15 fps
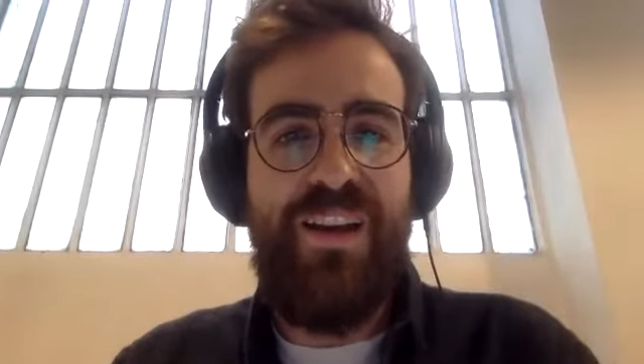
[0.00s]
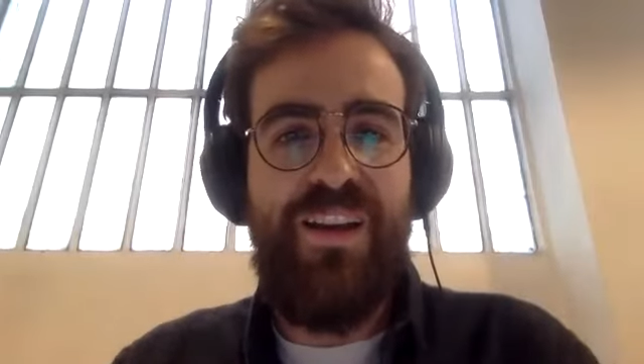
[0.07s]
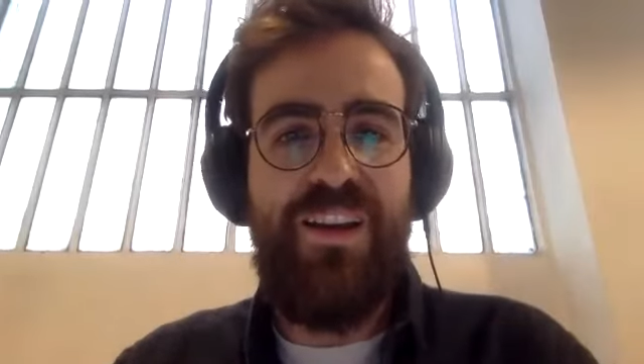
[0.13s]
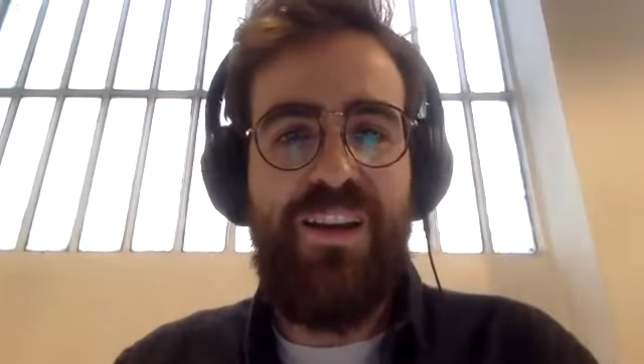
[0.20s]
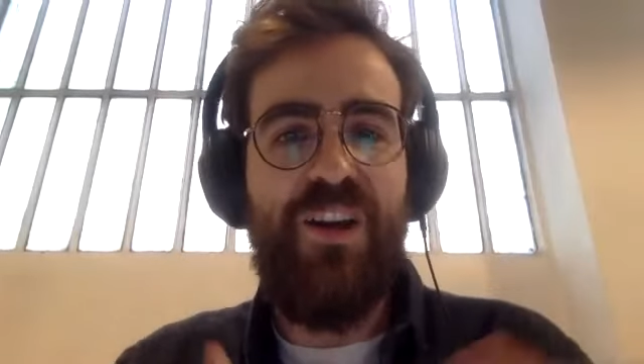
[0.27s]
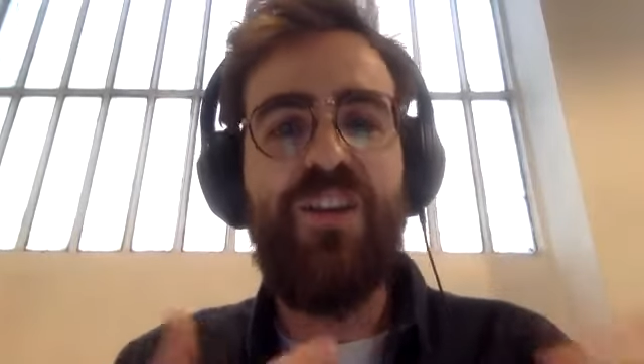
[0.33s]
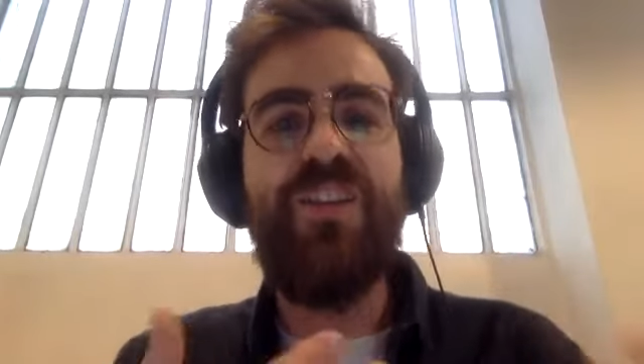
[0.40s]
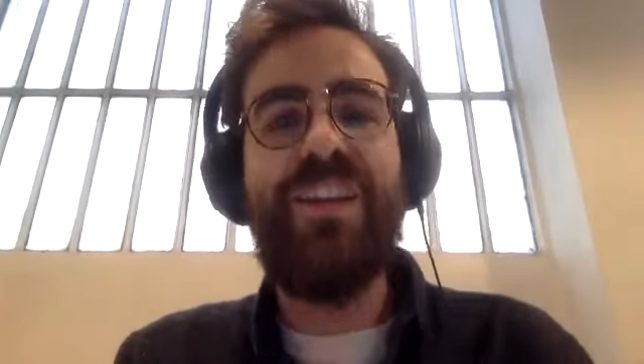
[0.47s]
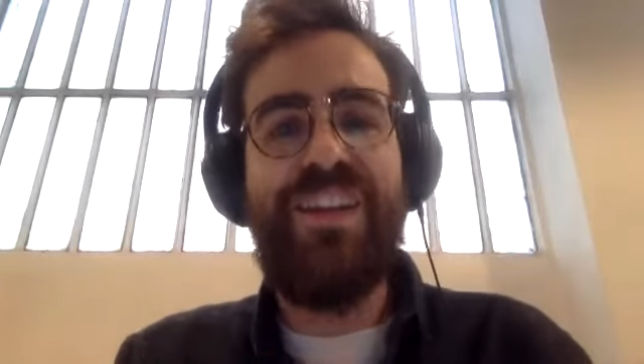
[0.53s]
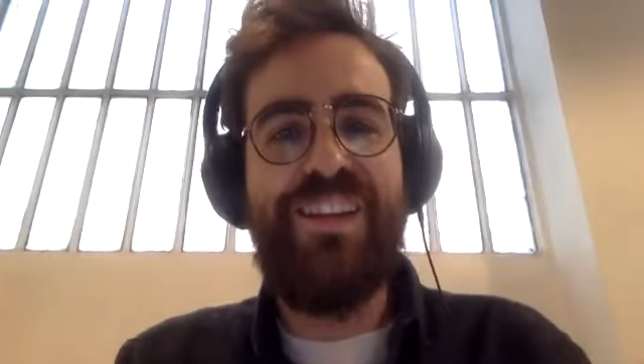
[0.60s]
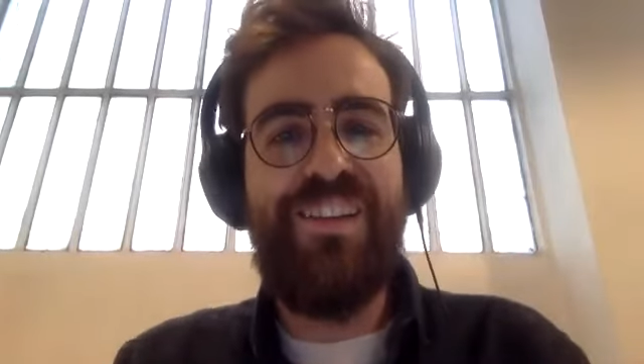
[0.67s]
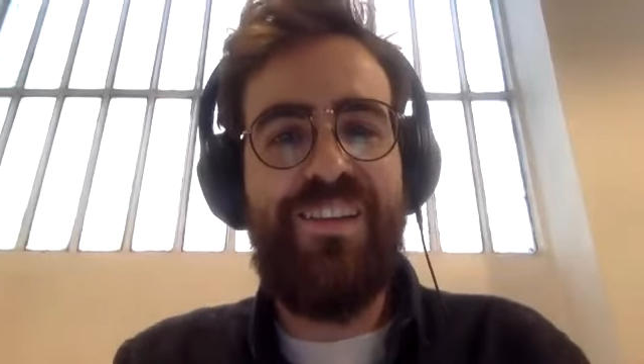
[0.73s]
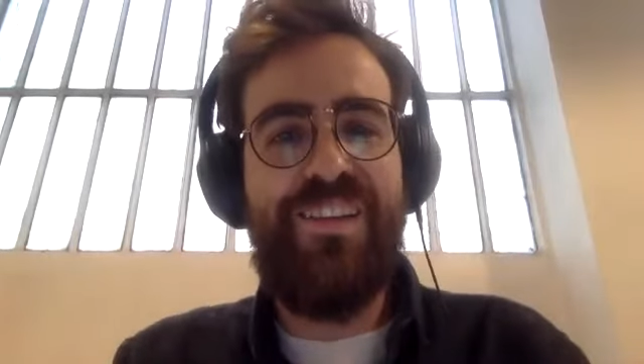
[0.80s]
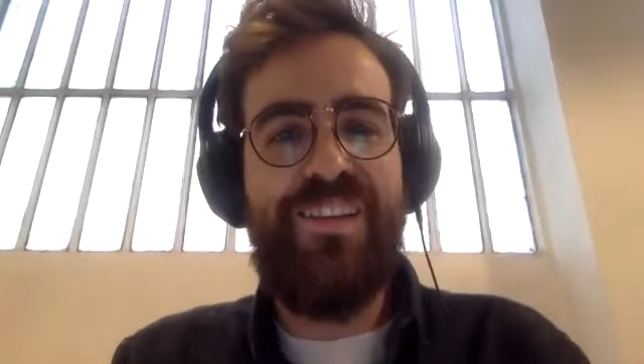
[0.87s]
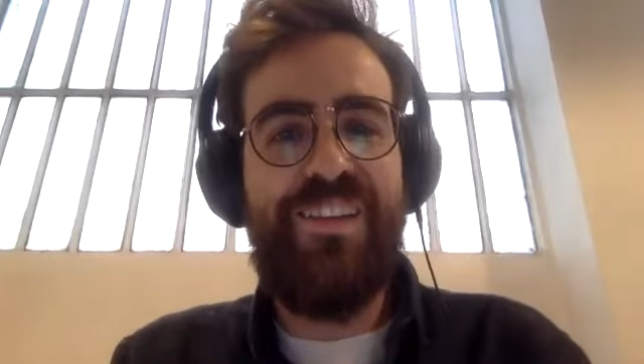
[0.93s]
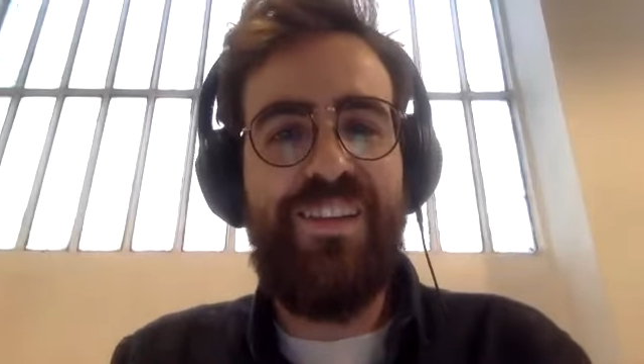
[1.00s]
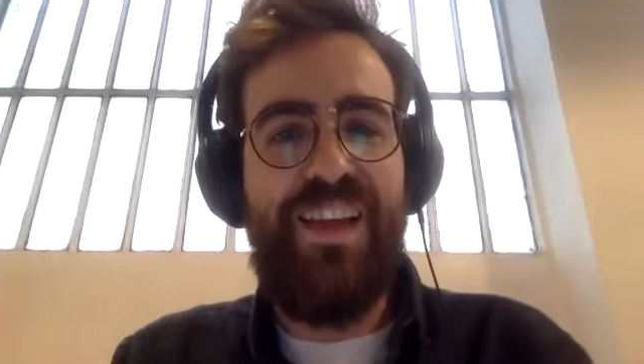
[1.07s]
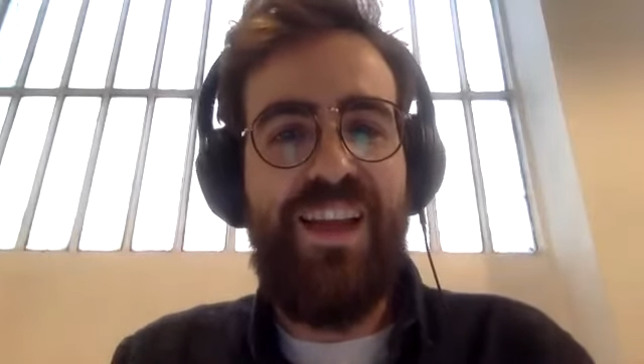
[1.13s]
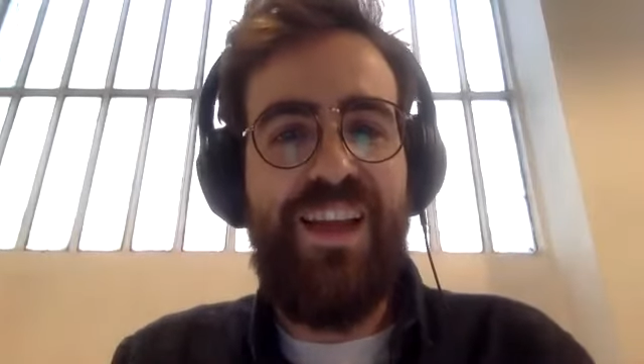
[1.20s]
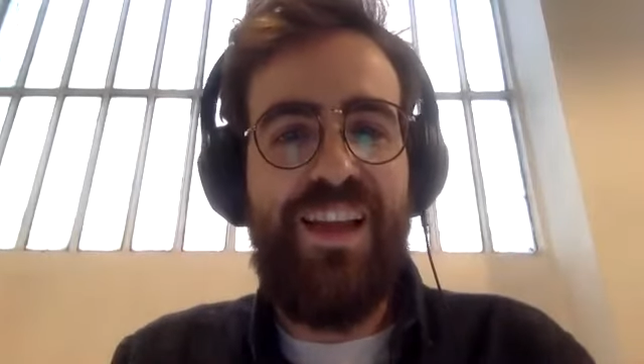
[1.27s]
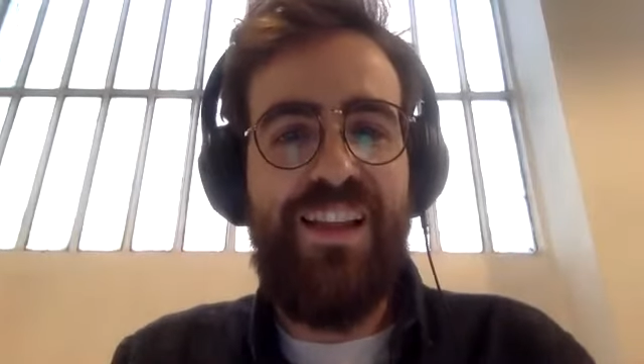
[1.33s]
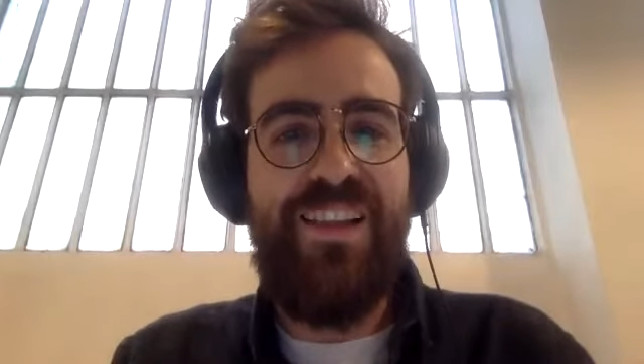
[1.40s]
young kids
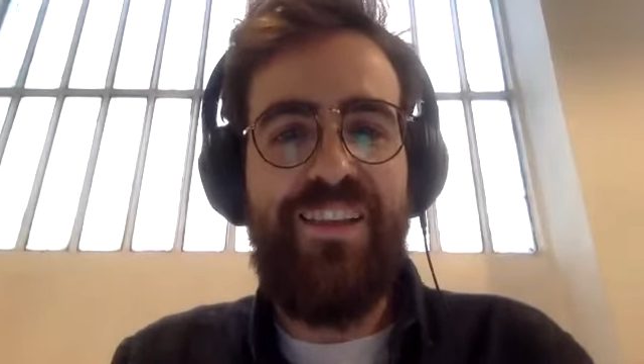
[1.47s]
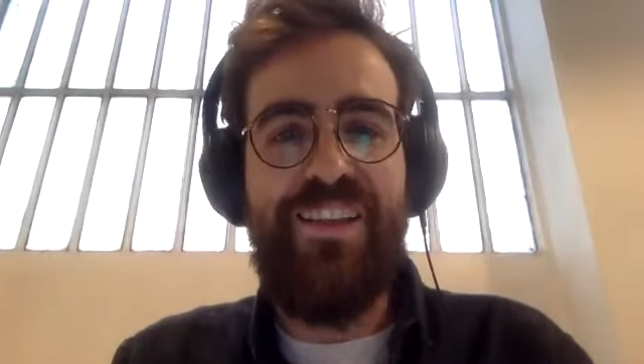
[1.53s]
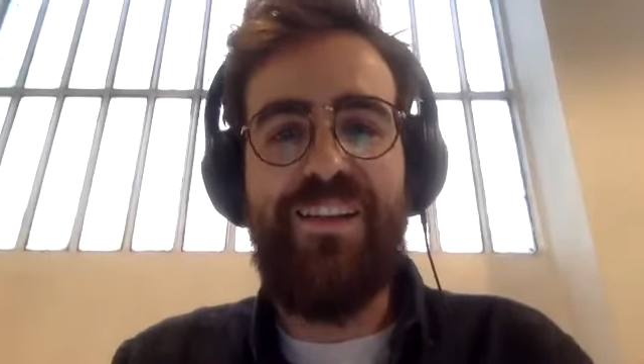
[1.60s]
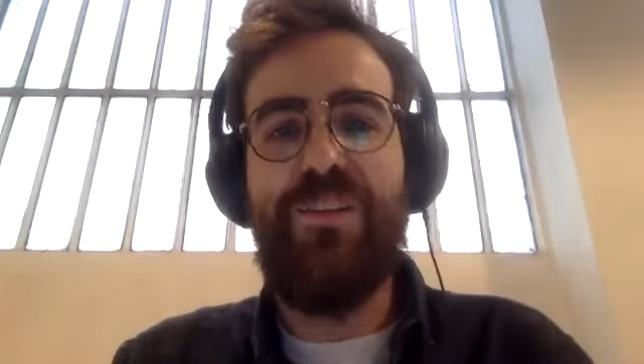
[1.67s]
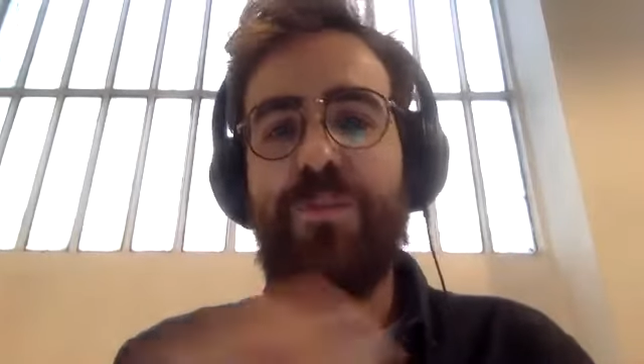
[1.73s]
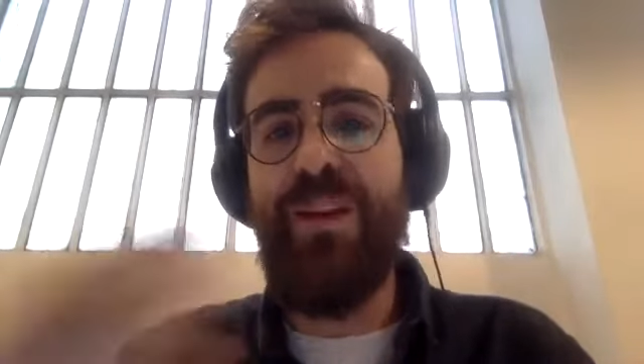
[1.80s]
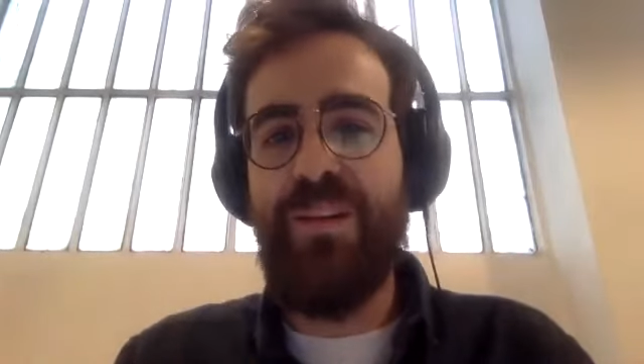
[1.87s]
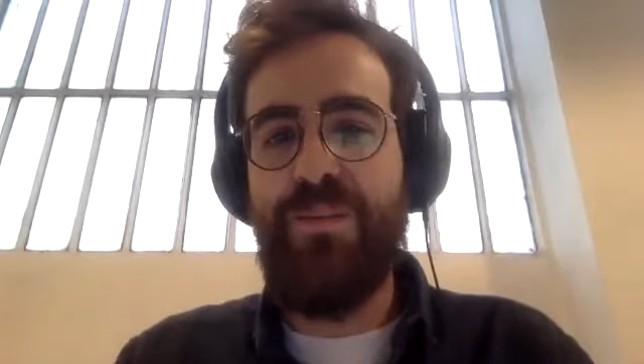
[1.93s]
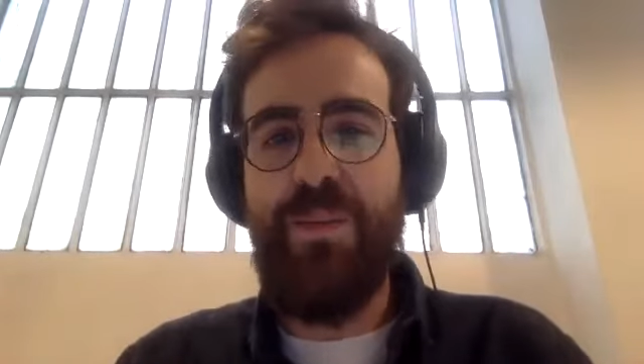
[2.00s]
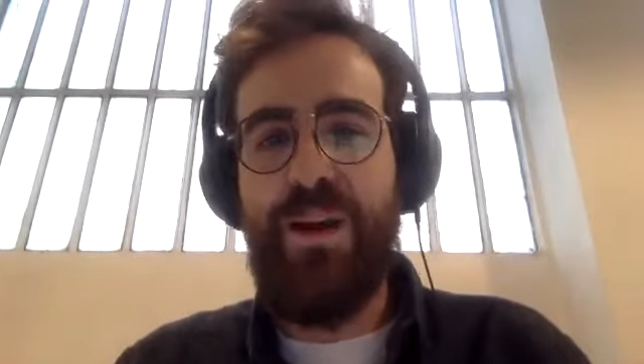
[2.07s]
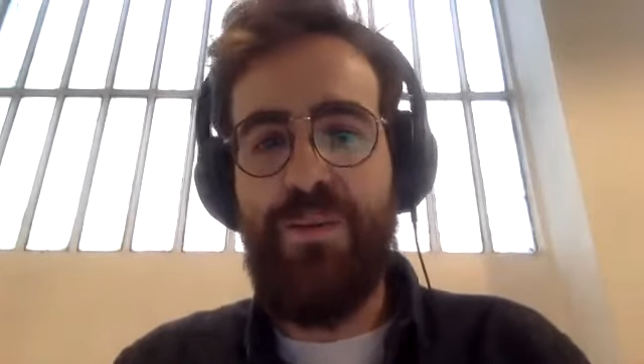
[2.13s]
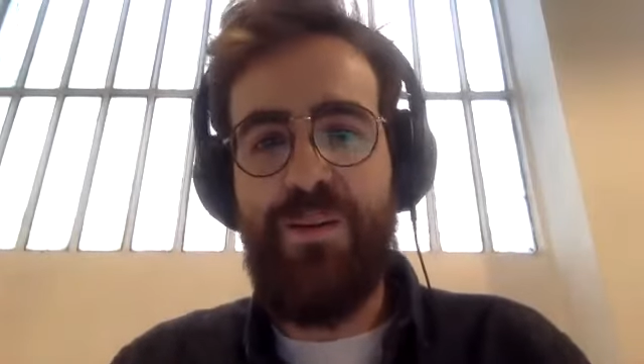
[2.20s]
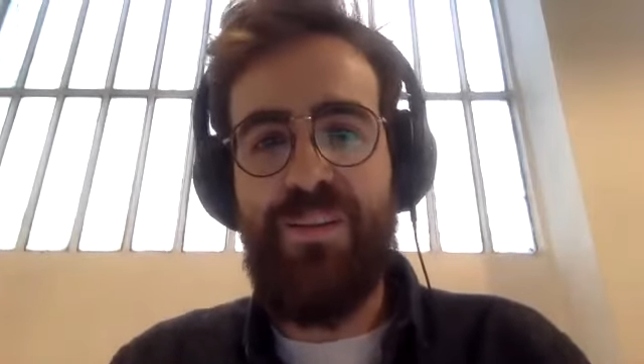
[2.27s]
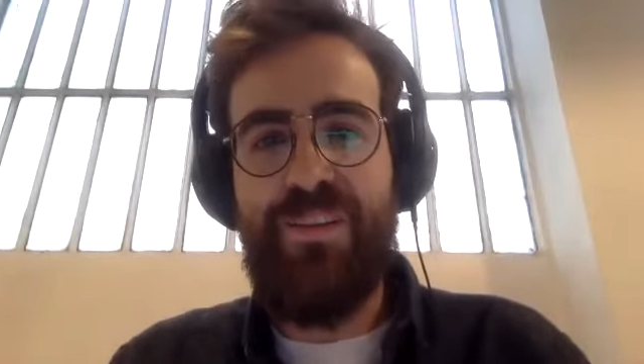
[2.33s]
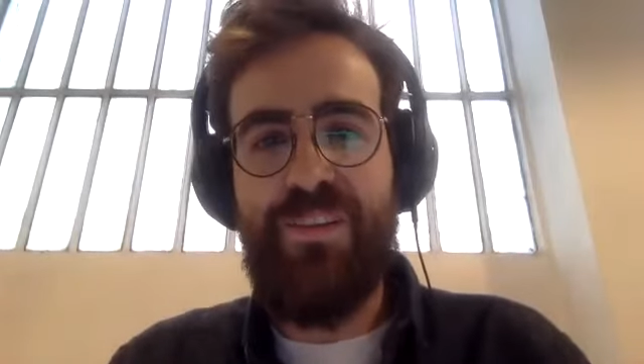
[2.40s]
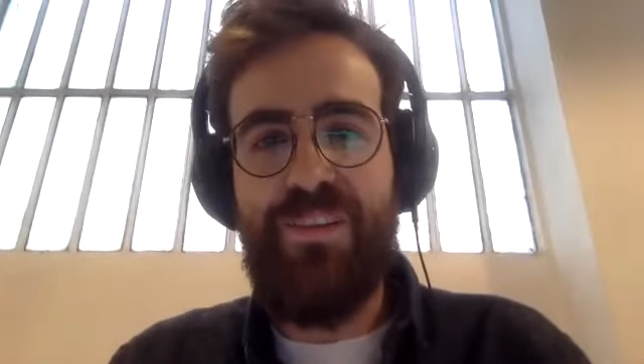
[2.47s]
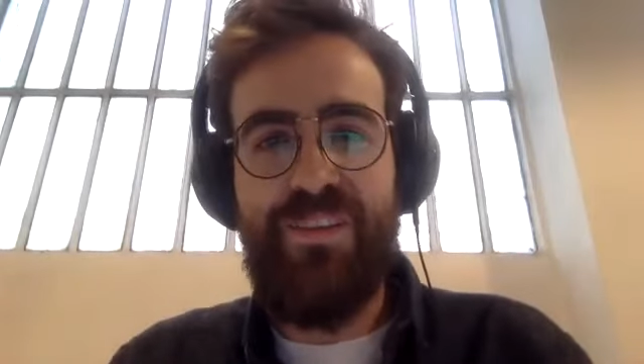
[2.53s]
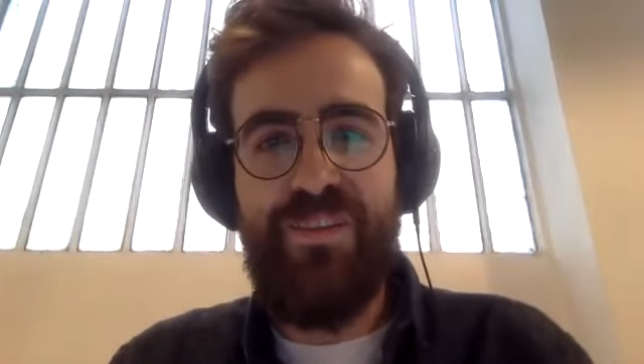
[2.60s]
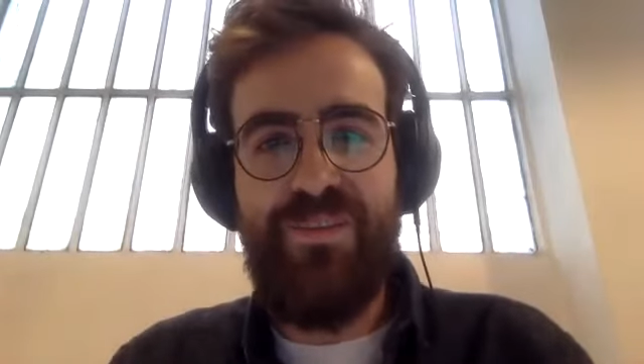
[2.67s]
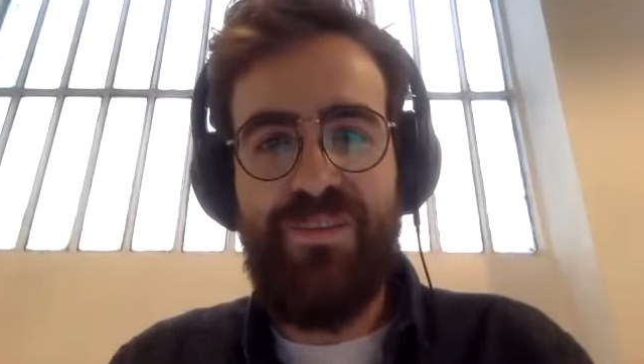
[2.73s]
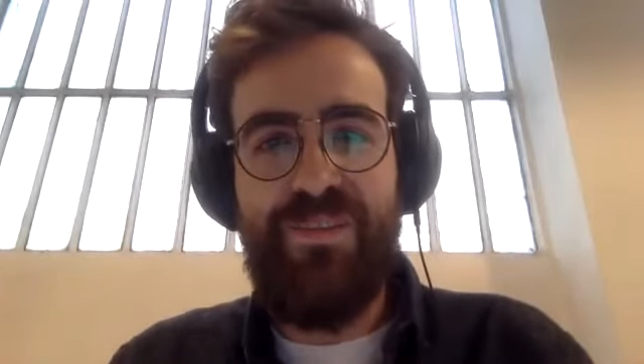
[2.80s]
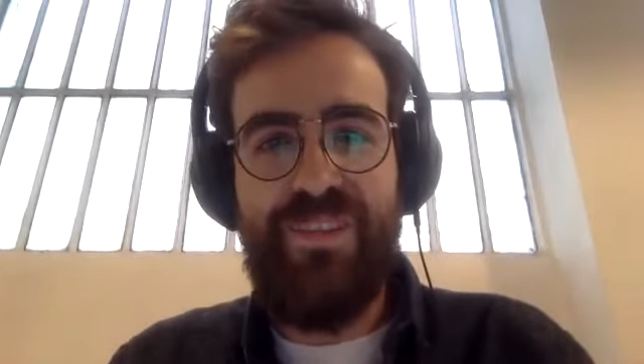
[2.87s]
and their grandparents.